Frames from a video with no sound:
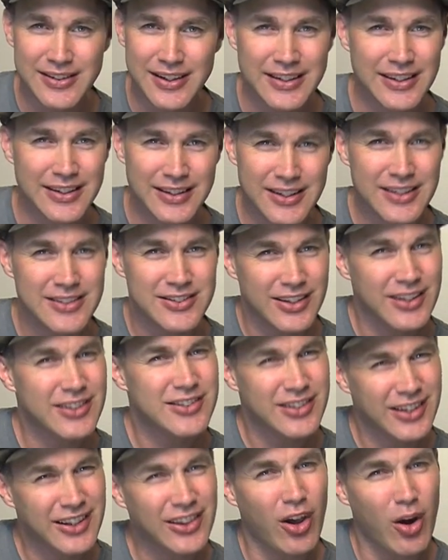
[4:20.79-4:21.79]
That it's
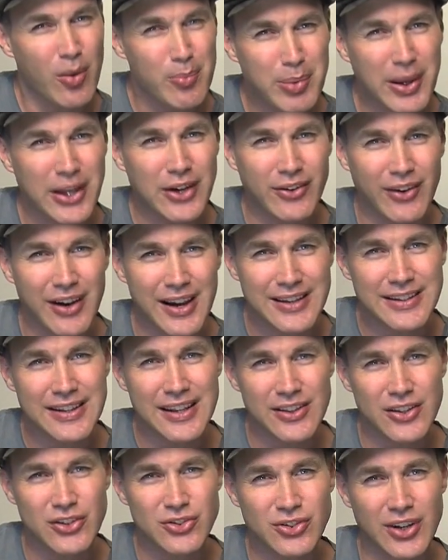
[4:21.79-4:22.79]
it's a lot better
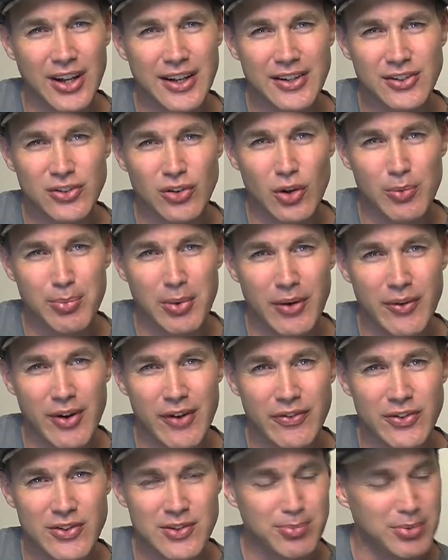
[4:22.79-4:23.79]
idea than trying to do it by
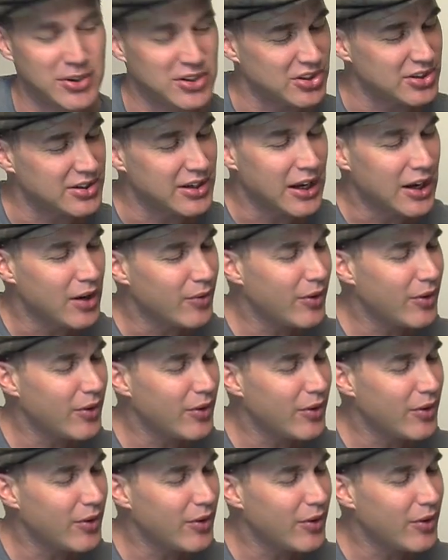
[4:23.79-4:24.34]
reference pitches.